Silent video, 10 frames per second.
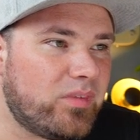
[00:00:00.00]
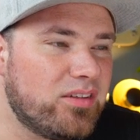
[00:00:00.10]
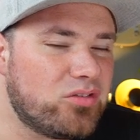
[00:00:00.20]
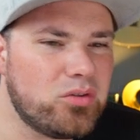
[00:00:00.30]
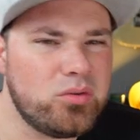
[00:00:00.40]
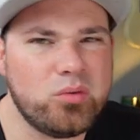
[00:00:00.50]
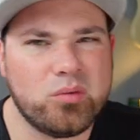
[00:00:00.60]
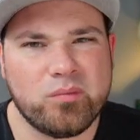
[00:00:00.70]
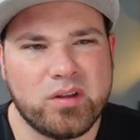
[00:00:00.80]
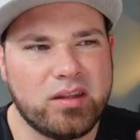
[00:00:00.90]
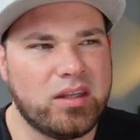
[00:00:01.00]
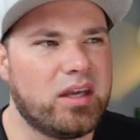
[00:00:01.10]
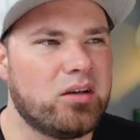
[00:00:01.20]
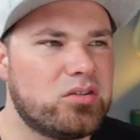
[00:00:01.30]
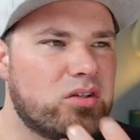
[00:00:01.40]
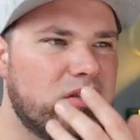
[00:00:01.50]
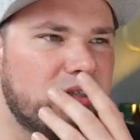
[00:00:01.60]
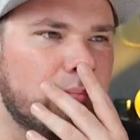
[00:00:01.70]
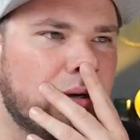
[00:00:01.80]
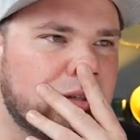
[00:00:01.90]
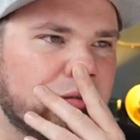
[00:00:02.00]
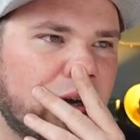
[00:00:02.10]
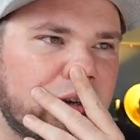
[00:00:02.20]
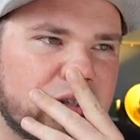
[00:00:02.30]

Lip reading: So you can also see a bunch of other